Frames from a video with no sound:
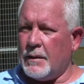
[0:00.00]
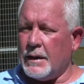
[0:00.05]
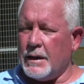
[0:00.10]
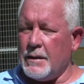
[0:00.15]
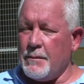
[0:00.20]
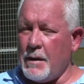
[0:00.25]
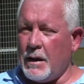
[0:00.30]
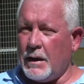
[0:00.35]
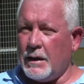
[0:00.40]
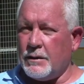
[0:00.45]

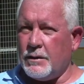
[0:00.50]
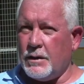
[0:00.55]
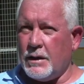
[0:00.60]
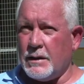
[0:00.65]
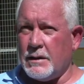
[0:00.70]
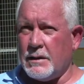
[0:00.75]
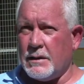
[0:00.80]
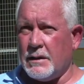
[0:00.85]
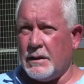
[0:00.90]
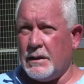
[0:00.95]
Email
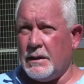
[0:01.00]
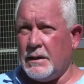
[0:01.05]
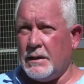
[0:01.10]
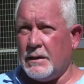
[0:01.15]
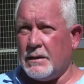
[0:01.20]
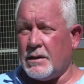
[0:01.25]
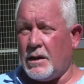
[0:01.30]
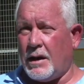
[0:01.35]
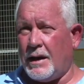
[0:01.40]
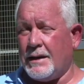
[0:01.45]
address
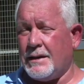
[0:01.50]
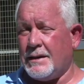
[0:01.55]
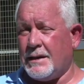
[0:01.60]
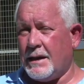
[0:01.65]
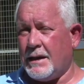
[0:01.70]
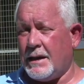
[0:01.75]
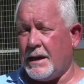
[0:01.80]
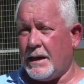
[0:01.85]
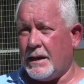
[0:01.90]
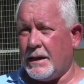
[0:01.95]
is
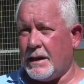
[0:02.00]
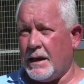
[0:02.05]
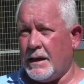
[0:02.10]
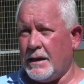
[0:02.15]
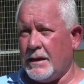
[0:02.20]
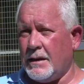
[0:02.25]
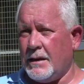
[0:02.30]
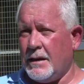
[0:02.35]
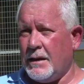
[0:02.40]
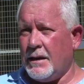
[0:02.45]

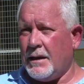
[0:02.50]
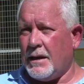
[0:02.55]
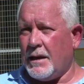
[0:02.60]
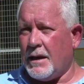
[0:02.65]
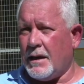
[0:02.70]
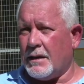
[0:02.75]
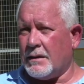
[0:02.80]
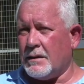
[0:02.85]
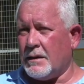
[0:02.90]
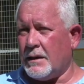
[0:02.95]
izak
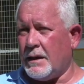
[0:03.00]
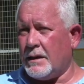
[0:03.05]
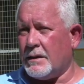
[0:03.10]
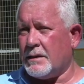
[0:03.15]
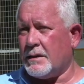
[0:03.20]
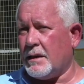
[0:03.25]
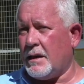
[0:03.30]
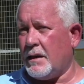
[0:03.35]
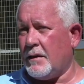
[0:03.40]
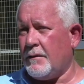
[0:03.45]
at
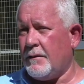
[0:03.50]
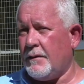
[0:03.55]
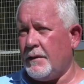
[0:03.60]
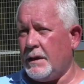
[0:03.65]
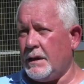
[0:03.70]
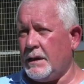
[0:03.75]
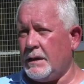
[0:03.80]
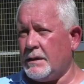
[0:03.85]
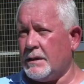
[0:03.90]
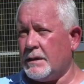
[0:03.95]

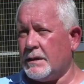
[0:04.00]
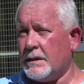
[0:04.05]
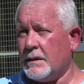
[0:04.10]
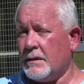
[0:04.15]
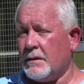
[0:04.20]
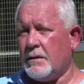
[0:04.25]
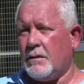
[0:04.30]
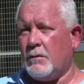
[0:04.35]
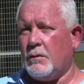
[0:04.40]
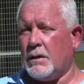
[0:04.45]

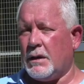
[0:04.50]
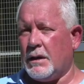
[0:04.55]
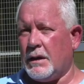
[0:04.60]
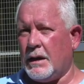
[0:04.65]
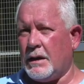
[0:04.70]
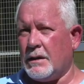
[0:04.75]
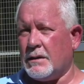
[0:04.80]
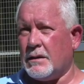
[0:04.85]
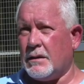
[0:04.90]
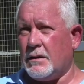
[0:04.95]

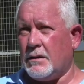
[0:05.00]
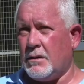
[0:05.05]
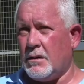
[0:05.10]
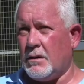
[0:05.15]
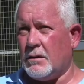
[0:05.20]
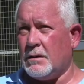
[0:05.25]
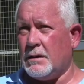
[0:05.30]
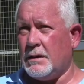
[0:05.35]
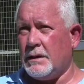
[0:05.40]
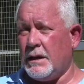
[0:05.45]

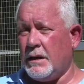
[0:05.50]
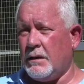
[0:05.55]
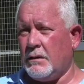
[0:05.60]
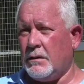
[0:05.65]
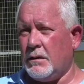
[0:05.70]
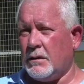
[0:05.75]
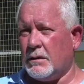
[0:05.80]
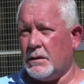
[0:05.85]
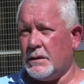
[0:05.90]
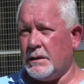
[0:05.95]

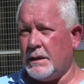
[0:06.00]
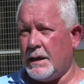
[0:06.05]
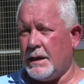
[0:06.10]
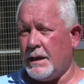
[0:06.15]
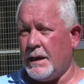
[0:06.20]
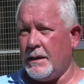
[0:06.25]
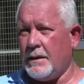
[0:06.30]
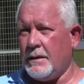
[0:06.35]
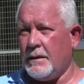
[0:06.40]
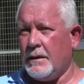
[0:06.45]

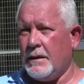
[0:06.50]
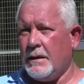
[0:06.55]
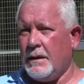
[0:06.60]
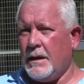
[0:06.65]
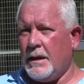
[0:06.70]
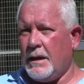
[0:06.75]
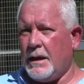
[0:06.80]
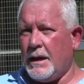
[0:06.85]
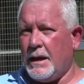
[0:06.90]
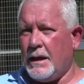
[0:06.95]
safeeds.co.za,
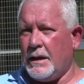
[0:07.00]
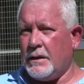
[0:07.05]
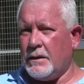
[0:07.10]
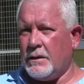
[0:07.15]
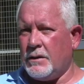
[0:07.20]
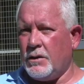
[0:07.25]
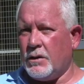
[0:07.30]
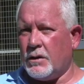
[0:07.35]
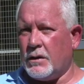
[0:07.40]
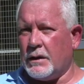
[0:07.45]

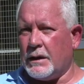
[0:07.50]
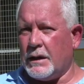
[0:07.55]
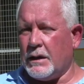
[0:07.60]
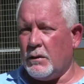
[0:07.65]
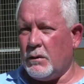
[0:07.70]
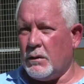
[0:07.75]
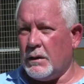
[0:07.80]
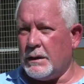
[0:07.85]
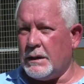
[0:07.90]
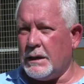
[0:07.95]
and you can
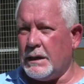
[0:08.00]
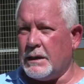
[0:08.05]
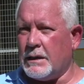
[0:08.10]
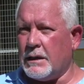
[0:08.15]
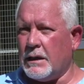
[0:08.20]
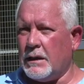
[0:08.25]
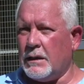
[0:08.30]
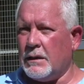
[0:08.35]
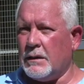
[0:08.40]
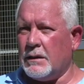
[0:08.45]
get all the
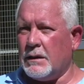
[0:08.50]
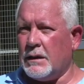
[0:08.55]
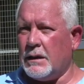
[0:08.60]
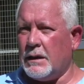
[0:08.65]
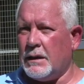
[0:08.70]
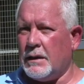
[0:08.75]
detail